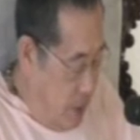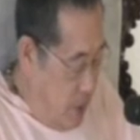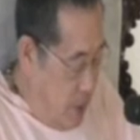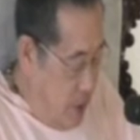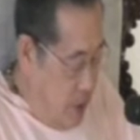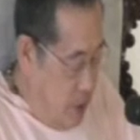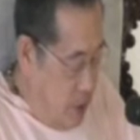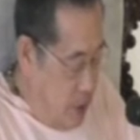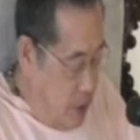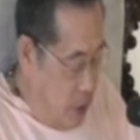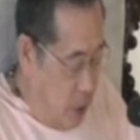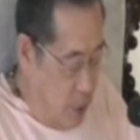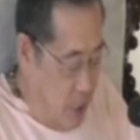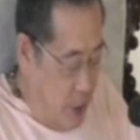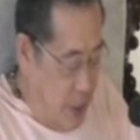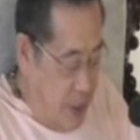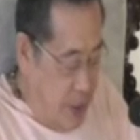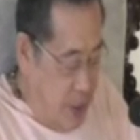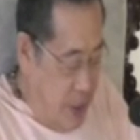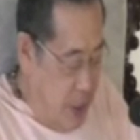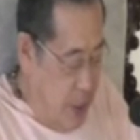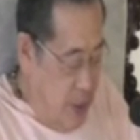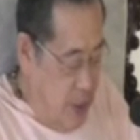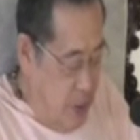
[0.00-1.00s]
So
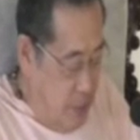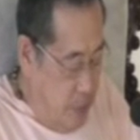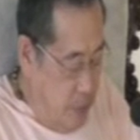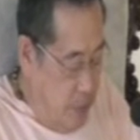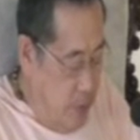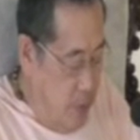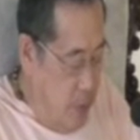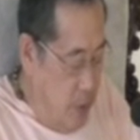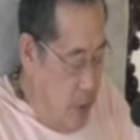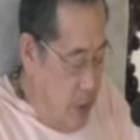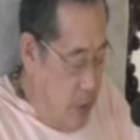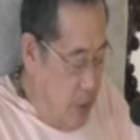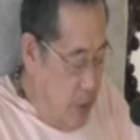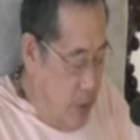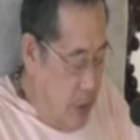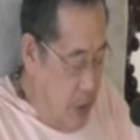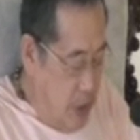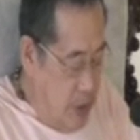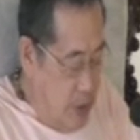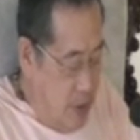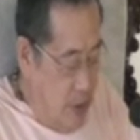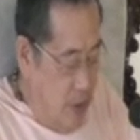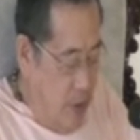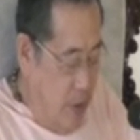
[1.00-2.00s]
Hiranyakasipu,
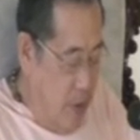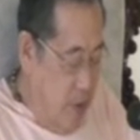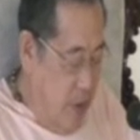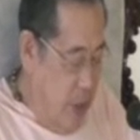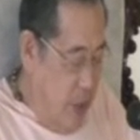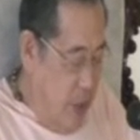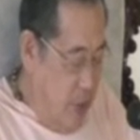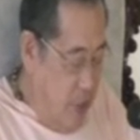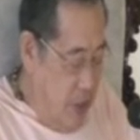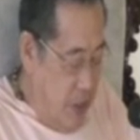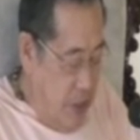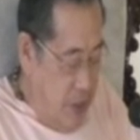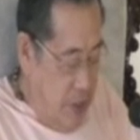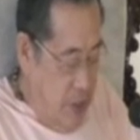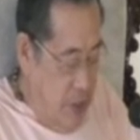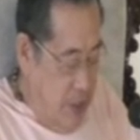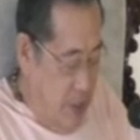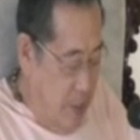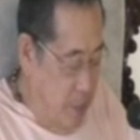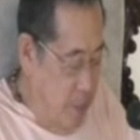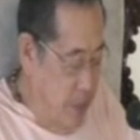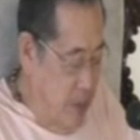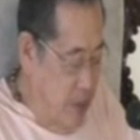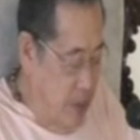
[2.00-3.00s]
yes, okay, we
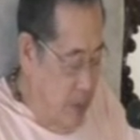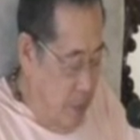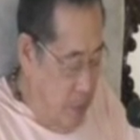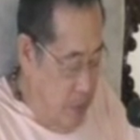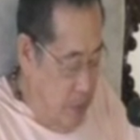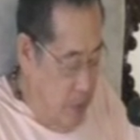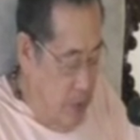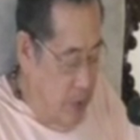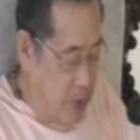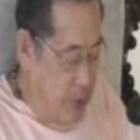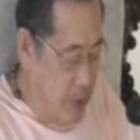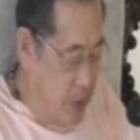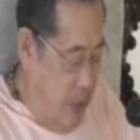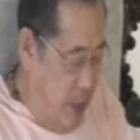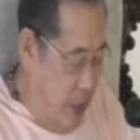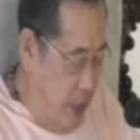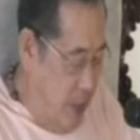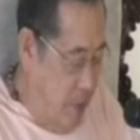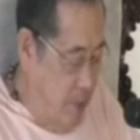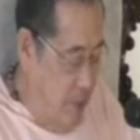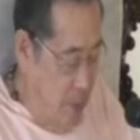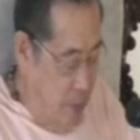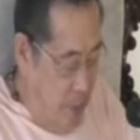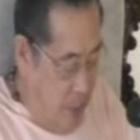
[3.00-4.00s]
accept this impersonal
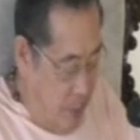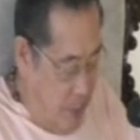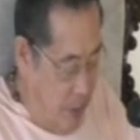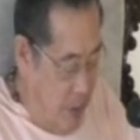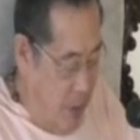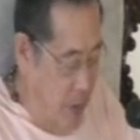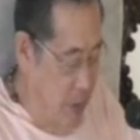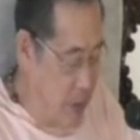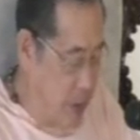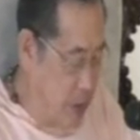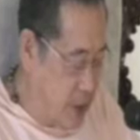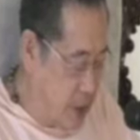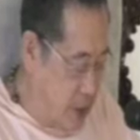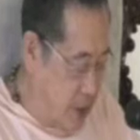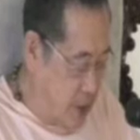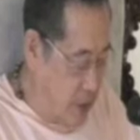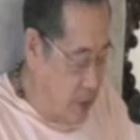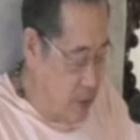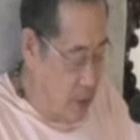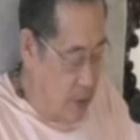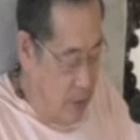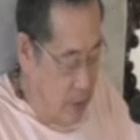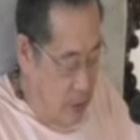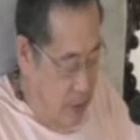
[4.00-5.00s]
Atma, Brahman,
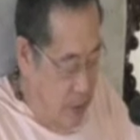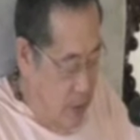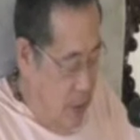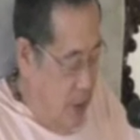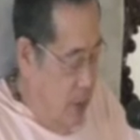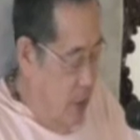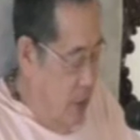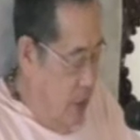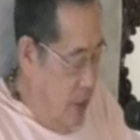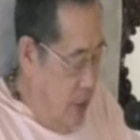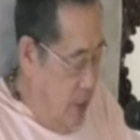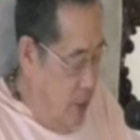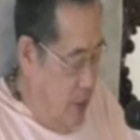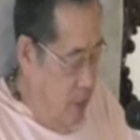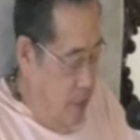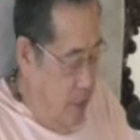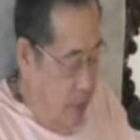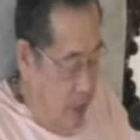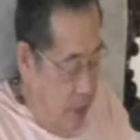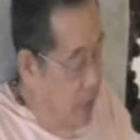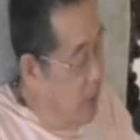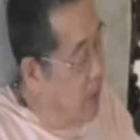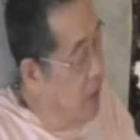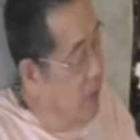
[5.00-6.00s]
etc.,
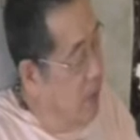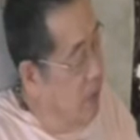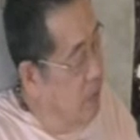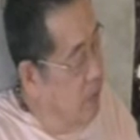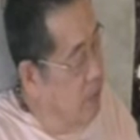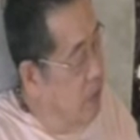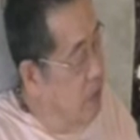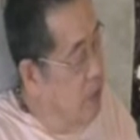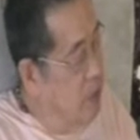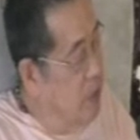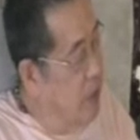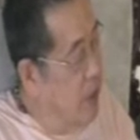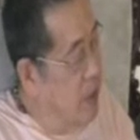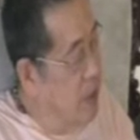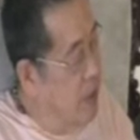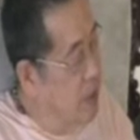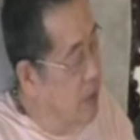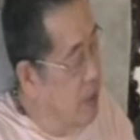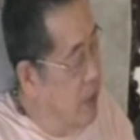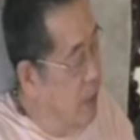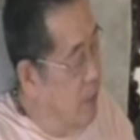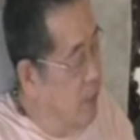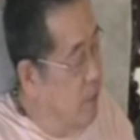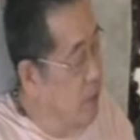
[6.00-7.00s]
but we do not
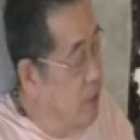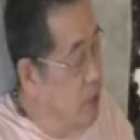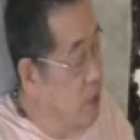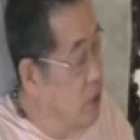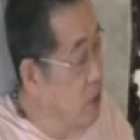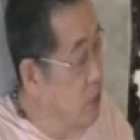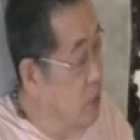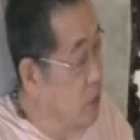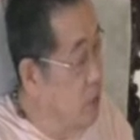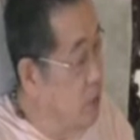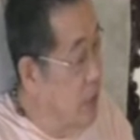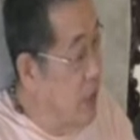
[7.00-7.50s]
accept Vishnu, that